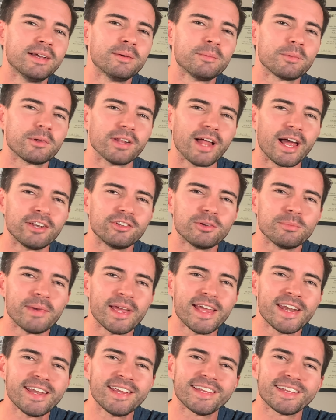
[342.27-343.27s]
Glad you made
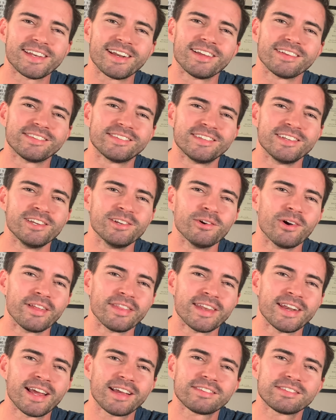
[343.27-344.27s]
it, and I'll see you on the
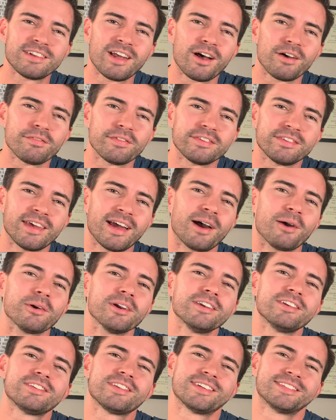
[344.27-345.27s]
next Office Hours.